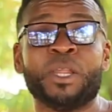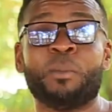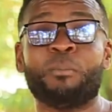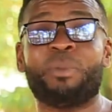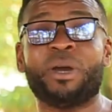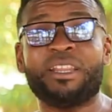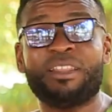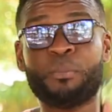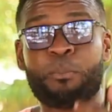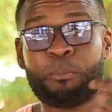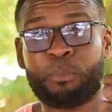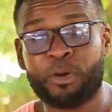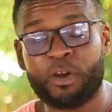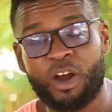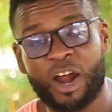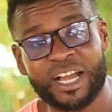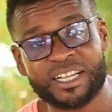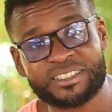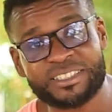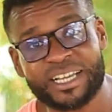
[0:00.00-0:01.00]
But the
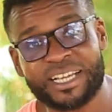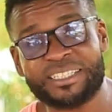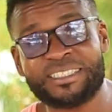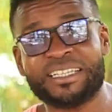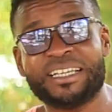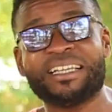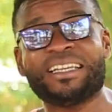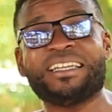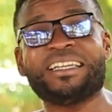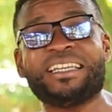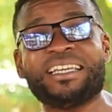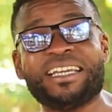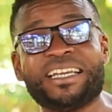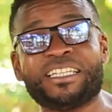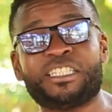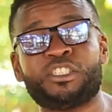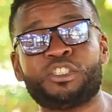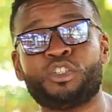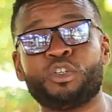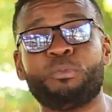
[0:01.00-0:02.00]
process
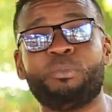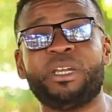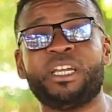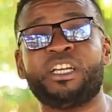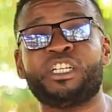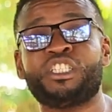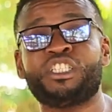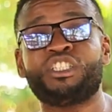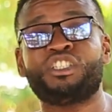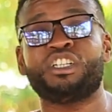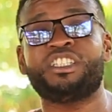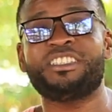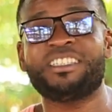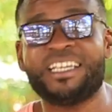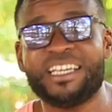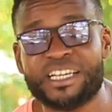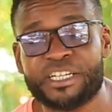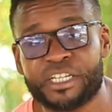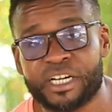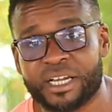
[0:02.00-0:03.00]
needs to be
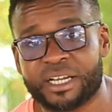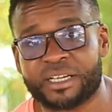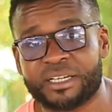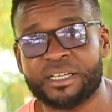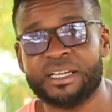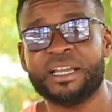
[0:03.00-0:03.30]
strategic.